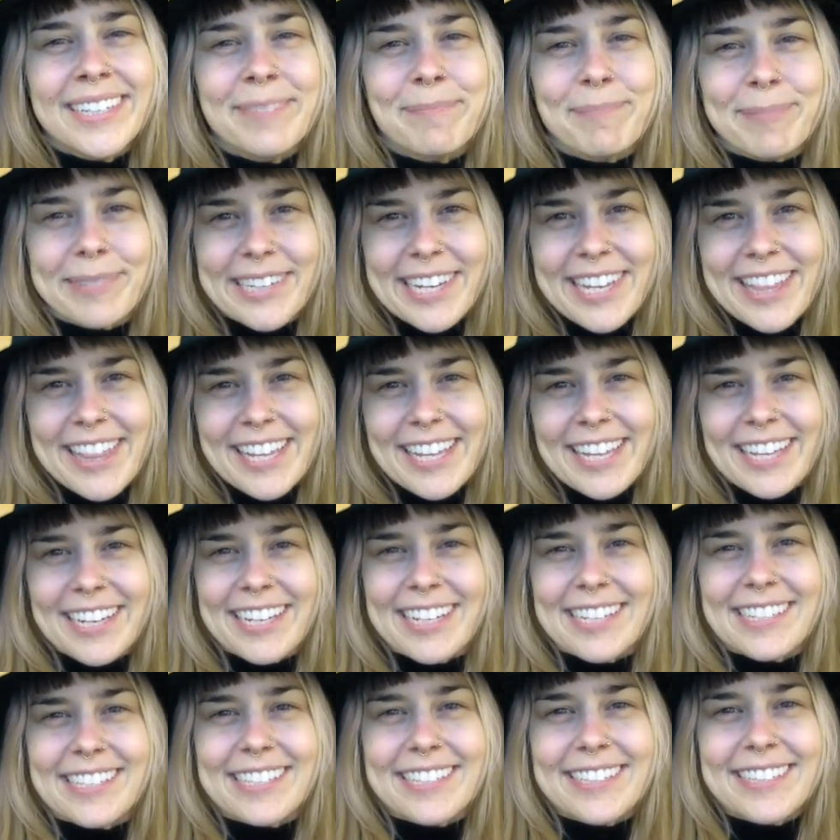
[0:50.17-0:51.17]
Breathe in
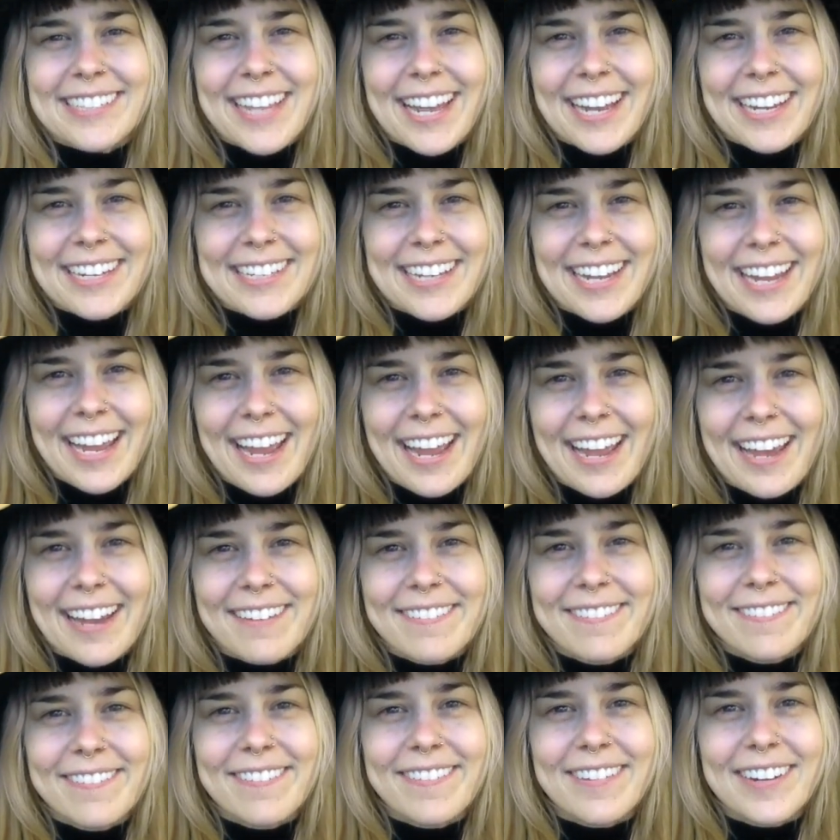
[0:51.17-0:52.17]
and decide to
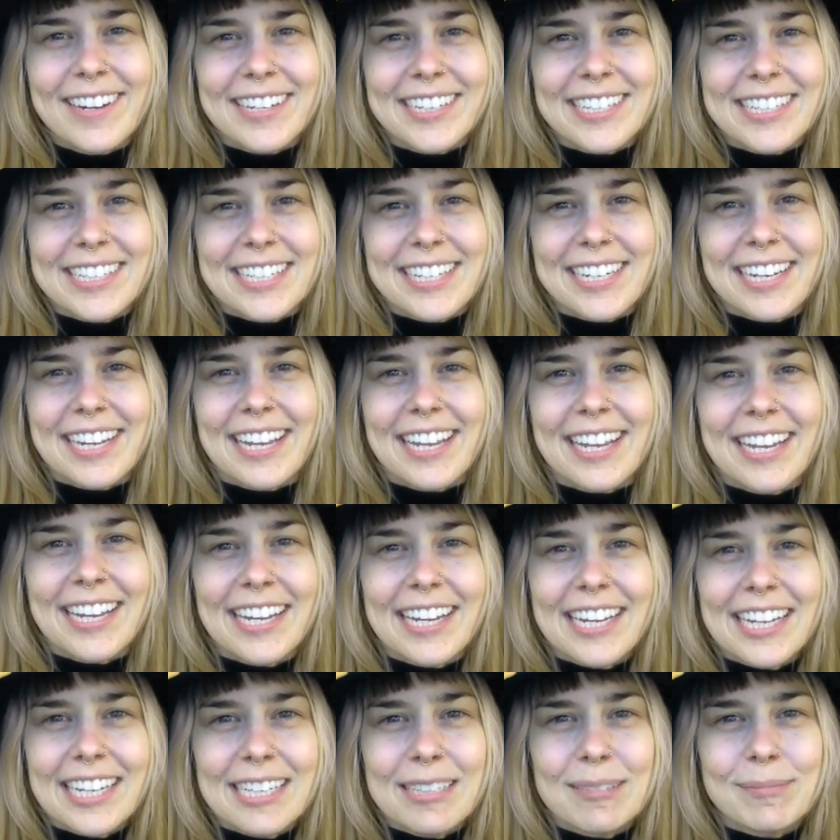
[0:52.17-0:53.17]
have fun
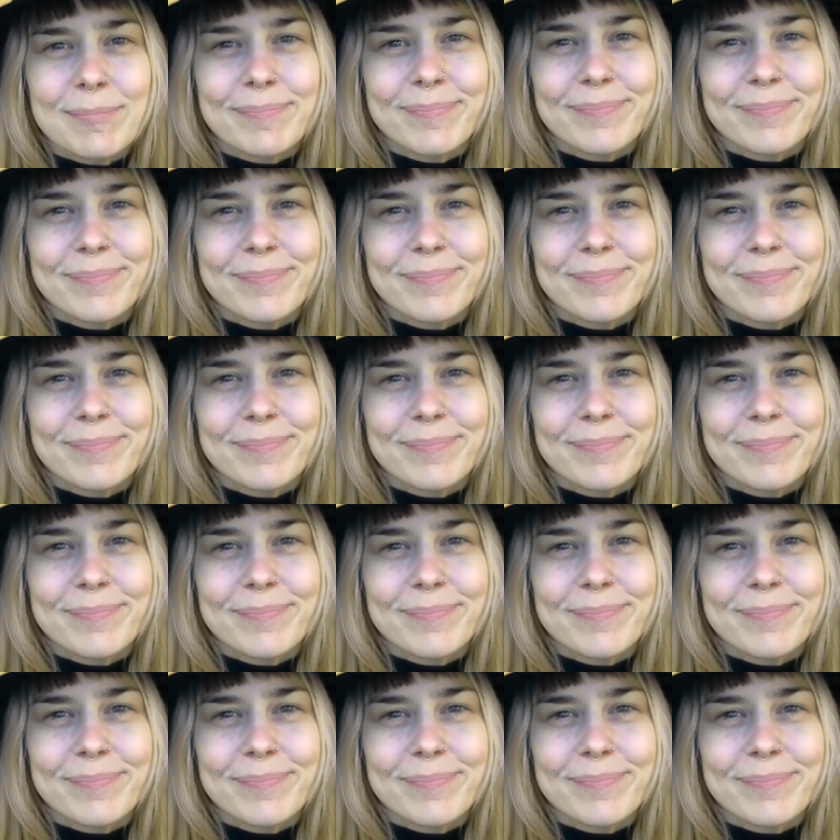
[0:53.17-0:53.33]
today.